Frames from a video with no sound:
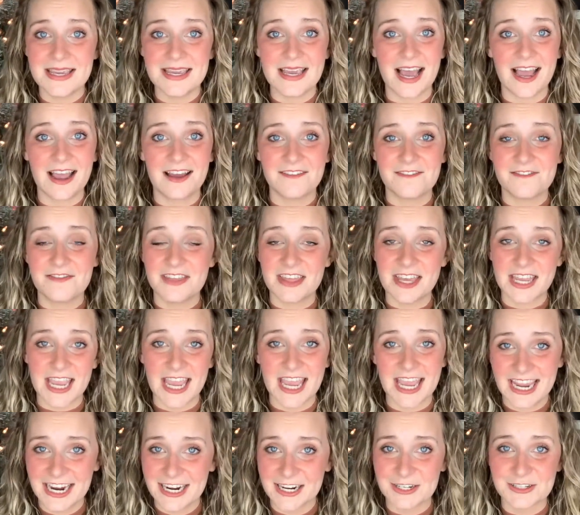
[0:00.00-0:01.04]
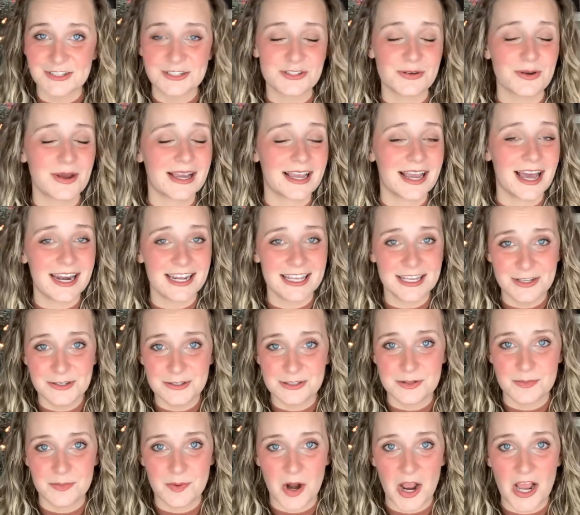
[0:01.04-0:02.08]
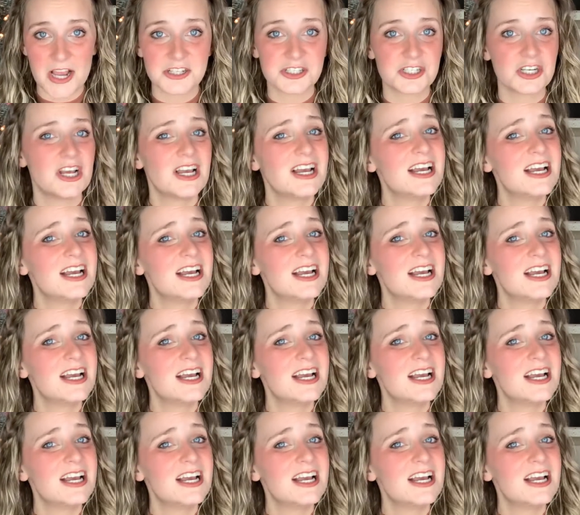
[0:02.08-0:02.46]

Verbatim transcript: I have thick hair, so I gotta use the brush.